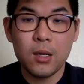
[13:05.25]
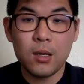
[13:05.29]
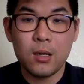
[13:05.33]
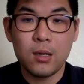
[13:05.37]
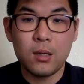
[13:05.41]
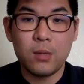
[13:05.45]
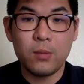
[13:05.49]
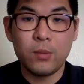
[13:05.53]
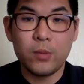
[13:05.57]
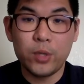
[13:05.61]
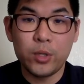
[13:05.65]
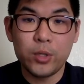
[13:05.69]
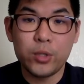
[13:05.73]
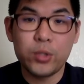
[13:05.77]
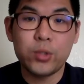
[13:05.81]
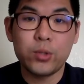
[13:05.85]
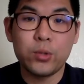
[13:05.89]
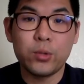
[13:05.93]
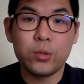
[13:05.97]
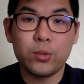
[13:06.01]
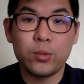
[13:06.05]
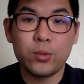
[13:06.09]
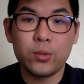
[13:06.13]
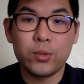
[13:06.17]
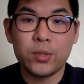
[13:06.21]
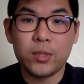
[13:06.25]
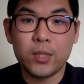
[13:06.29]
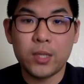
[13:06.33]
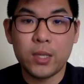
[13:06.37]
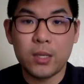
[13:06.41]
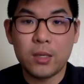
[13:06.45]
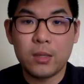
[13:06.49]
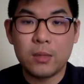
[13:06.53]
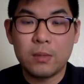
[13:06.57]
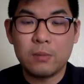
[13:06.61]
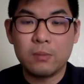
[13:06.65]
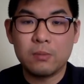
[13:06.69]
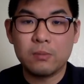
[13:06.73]
um, issues
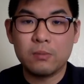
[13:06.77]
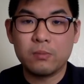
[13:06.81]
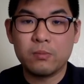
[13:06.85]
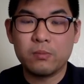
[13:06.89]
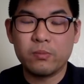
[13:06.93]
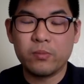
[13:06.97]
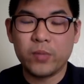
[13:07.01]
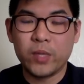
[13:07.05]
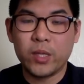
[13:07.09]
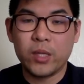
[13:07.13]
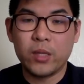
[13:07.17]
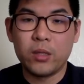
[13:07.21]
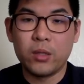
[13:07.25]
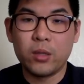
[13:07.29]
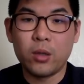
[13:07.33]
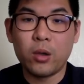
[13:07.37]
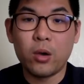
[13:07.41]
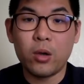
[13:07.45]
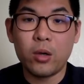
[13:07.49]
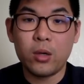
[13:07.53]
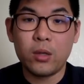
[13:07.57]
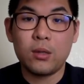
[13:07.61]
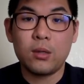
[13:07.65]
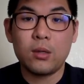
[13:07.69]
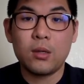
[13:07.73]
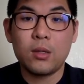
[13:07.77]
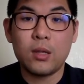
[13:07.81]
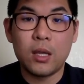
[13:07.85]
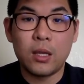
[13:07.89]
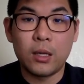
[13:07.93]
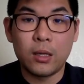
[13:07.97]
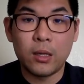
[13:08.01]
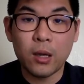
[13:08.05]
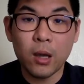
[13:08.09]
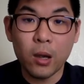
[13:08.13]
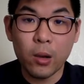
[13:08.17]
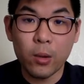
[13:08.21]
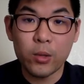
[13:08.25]
that that not
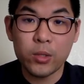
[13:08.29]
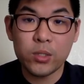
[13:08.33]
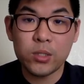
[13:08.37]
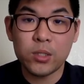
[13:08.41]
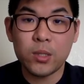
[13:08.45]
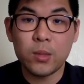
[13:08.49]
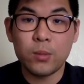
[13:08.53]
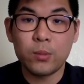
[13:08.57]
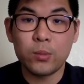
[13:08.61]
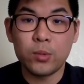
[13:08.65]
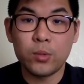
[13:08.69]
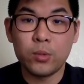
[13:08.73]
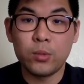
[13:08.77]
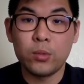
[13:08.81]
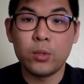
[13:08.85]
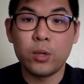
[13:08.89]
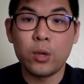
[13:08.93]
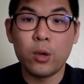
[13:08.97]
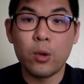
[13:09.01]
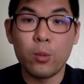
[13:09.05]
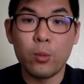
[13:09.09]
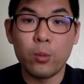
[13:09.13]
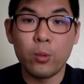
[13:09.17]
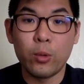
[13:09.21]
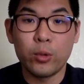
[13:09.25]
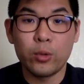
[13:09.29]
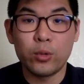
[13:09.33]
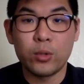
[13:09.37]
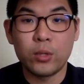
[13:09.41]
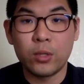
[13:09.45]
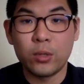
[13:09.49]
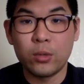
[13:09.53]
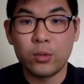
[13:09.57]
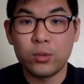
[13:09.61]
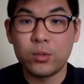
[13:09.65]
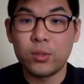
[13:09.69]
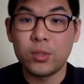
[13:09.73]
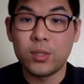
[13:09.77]
encourage them to do their homework, you
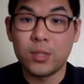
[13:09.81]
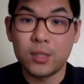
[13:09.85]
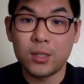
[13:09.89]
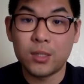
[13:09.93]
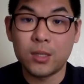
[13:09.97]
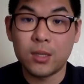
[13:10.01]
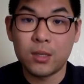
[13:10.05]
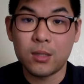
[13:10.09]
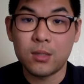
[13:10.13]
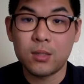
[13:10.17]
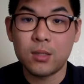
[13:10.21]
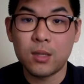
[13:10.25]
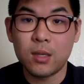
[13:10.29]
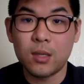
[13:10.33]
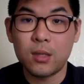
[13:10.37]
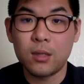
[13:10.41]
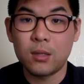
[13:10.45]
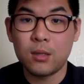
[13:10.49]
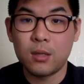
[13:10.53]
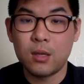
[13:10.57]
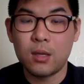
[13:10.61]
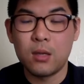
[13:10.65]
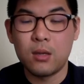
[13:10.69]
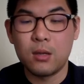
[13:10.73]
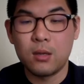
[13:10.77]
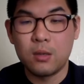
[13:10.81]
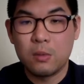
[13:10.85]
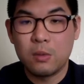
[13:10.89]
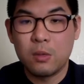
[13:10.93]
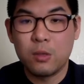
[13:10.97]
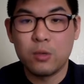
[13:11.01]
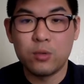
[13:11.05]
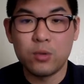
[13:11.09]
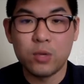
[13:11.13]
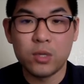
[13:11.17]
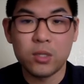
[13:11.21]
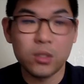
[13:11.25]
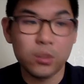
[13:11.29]
can also discuss that and uh,
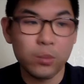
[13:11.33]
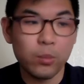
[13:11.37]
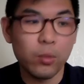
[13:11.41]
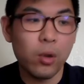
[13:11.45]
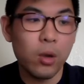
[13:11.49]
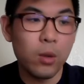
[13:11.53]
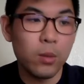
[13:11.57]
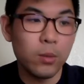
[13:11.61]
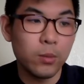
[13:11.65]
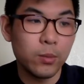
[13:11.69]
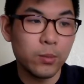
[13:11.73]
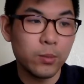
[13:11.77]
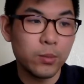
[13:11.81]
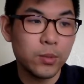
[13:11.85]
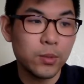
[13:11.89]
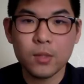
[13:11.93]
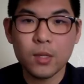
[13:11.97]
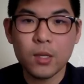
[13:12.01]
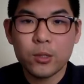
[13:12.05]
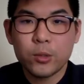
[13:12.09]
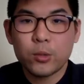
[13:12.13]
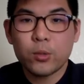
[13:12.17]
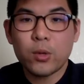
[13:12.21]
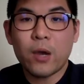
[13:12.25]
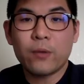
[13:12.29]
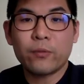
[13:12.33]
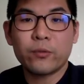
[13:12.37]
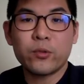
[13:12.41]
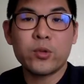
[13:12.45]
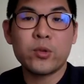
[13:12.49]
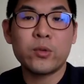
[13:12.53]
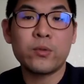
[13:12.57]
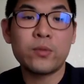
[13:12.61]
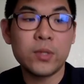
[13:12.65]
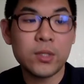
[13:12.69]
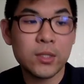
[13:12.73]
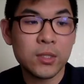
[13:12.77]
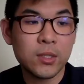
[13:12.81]
address the problems. So after
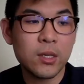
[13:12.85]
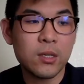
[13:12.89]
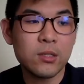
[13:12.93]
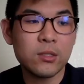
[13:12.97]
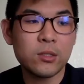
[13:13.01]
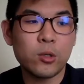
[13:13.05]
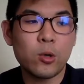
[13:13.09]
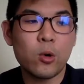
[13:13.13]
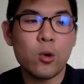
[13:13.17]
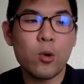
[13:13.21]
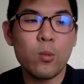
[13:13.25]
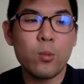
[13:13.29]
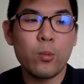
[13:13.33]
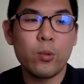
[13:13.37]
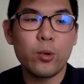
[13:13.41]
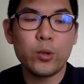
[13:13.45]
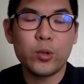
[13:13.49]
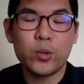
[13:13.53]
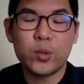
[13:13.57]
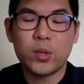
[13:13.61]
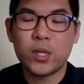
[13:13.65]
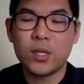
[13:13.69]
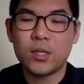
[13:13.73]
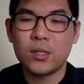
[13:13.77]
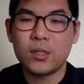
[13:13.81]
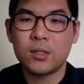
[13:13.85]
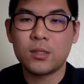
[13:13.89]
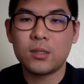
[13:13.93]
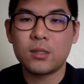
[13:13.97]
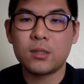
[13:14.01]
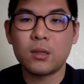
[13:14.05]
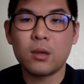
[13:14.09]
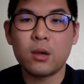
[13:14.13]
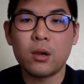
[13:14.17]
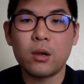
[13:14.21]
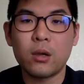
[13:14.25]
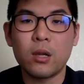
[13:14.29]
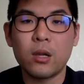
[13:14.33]
you've discussed the homework, you can
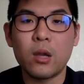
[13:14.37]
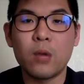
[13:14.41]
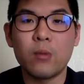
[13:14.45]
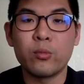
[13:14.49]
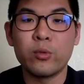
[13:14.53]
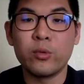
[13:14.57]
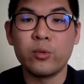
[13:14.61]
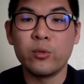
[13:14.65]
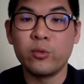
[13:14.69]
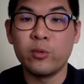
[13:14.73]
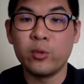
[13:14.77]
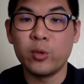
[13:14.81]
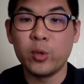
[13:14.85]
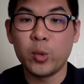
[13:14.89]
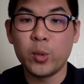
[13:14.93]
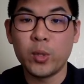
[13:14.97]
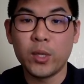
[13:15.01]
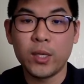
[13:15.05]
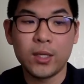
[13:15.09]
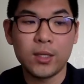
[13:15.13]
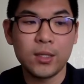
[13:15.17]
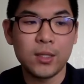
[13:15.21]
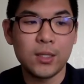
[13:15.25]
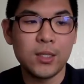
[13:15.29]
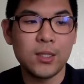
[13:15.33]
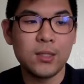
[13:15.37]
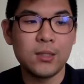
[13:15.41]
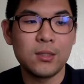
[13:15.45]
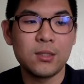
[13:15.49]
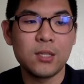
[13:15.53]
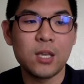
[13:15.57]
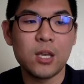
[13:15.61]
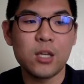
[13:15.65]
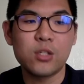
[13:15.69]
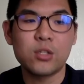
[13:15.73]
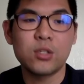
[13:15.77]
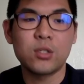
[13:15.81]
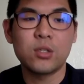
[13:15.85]
start on um, reviewing the
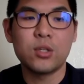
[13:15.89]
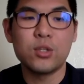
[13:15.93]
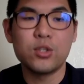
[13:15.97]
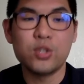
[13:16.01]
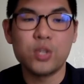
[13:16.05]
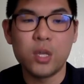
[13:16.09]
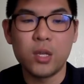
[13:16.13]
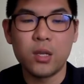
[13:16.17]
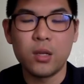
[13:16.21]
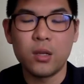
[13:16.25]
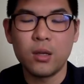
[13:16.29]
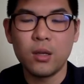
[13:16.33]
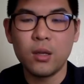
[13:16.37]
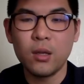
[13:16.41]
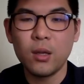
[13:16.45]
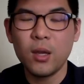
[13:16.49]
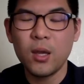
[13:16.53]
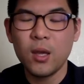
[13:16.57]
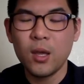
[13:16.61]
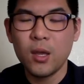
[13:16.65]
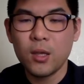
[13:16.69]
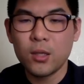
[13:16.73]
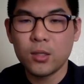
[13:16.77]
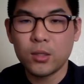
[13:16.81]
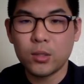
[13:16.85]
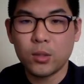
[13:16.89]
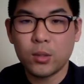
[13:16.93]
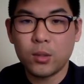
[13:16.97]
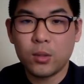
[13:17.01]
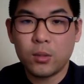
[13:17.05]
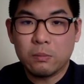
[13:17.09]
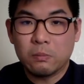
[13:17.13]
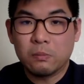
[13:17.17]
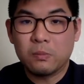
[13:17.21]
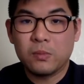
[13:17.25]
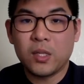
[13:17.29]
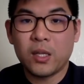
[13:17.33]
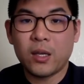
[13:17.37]
session agenda.
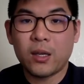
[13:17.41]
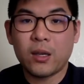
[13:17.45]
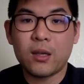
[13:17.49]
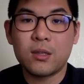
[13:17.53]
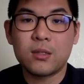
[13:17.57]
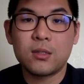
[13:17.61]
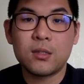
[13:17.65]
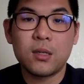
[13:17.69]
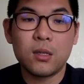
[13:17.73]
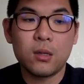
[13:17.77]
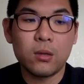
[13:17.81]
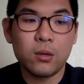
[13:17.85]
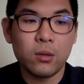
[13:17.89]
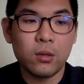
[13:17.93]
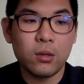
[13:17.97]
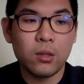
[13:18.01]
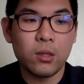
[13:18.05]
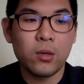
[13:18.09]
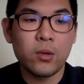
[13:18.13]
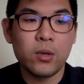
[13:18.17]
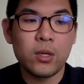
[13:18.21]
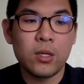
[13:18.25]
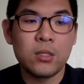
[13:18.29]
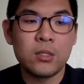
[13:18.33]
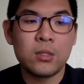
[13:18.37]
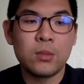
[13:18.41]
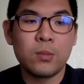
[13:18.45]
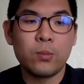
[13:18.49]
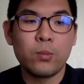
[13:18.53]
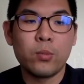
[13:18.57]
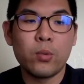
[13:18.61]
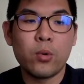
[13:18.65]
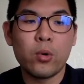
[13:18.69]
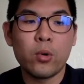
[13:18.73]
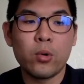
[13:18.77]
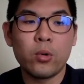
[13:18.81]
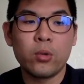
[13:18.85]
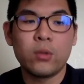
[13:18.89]
So like I said earlier, it is
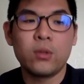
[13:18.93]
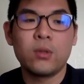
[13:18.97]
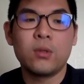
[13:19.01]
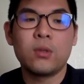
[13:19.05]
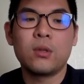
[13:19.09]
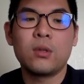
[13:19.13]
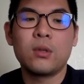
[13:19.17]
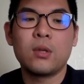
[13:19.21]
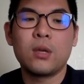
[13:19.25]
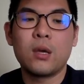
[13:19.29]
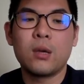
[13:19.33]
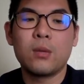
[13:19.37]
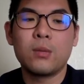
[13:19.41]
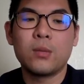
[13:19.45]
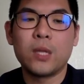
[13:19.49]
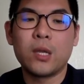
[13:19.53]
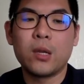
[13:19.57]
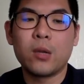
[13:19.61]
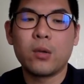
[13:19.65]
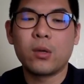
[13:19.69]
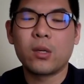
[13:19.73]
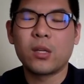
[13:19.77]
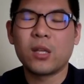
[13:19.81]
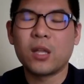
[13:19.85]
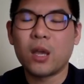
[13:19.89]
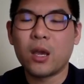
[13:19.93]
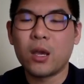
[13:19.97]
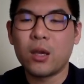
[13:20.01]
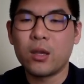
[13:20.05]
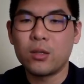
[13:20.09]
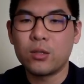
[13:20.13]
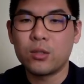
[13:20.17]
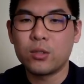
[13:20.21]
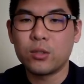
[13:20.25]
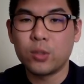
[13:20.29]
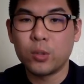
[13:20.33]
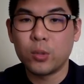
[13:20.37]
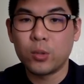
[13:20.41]
important um, that our
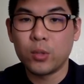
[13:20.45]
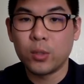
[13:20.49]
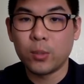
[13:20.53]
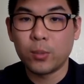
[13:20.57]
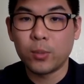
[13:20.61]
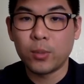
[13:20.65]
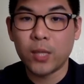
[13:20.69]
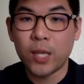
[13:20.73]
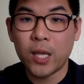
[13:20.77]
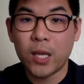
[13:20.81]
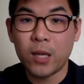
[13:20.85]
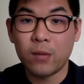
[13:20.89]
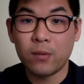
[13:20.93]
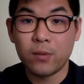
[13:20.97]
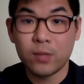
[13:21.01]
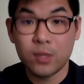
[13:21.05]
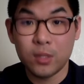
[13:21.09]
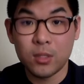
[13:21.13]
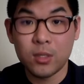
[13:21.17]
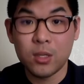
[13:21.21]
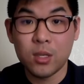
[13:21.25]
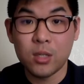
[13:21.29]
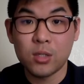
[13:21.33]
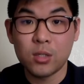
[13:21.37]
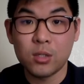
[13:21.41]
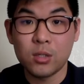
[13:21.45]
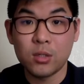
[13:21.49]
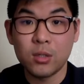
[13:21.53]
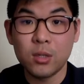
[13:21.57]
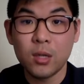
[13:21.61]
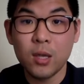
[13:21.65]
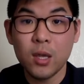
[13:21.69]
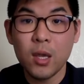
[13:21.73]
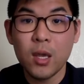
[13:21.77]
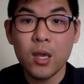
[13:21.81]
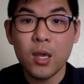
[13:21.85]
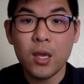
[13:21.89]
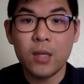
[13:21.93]
clients know the plan of the session
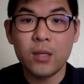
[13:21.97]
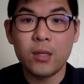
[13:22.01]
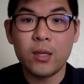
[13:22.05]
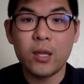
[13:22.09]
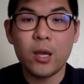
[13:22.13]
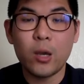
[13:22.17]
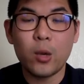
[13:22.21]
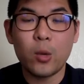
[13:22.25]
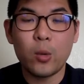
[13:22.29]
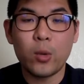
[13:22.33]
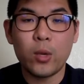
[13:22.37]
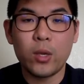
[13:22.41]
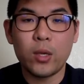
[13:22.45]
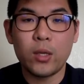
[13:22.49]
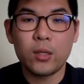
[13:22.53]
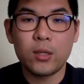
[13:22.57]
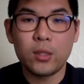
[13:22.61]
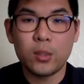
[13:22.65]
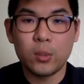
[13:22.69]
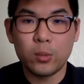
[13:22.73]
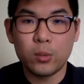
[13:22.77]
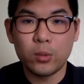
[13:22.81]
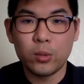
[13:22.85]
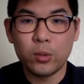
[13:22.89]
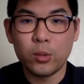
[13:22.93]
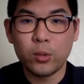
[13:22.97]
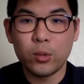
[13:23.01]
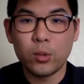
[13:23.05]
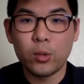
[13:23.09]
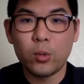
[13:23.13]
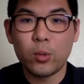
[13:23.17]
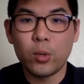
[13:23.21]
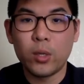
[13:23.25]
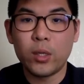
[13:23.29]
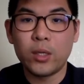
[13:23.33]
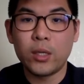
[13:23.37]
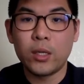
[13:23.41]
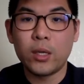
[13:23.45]
and that way they will know
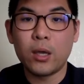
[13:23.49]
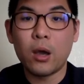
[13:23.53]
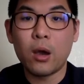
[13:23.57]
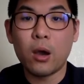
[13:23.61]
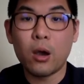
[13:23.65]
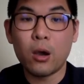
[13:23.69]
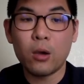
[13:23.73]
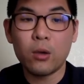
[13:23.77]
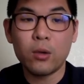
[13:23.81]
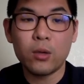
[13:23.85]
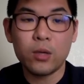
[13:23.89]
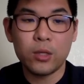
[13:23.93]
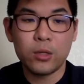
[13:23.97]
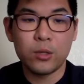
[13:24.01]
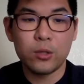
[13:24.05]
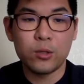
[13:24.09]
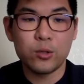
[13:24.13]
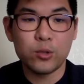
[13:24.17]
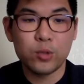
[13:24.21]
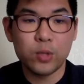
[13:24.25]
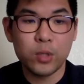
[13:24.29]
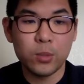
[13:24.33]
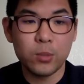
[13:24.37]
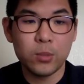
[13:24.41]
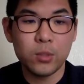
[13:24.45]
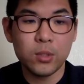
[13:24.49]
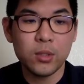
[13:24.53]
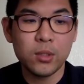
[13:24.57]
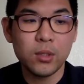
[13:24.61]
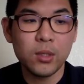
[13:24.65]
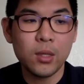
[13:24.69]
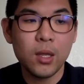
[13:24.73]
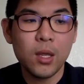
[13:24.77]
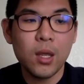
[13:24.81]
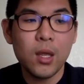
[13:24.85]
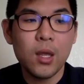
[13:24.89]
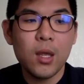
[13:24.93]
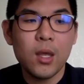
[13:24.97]
where they are in the treatment.
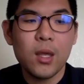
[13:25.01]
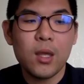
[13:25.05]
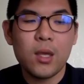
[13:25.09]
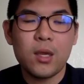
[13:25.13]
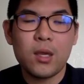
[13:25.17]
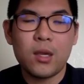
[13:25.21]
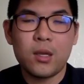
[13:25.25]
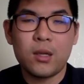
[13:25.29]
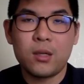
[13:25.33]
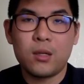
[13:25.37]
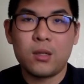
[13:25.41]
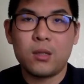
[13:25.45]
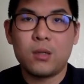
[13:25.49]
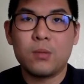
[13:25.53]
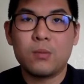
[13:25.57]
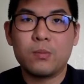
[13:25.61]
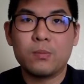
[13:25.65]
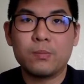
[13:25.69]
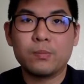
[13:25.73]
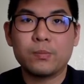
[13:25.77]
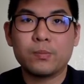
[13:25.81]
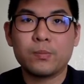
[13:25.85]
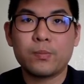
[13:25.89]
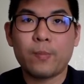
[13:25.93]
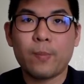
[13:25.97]
And um,